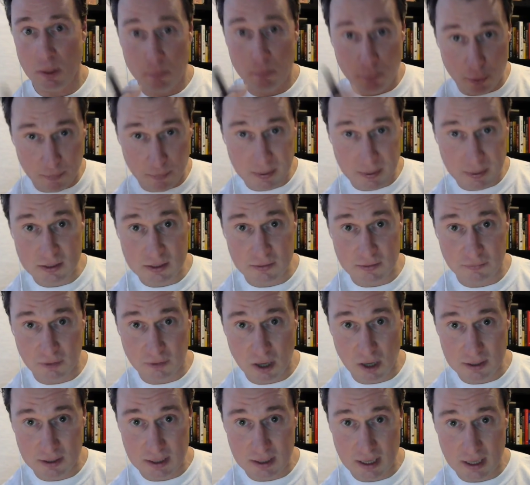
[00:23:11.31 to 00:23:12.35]
per piece of
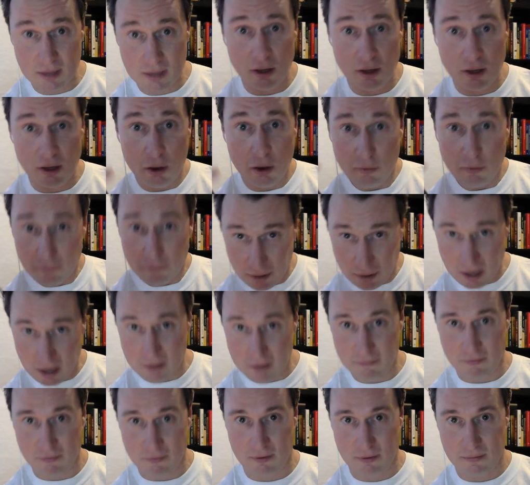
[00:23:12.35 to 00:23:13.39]
content
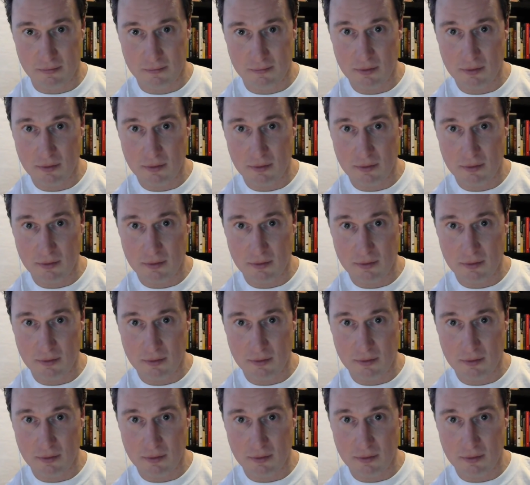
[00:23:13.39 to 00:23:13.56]
forever.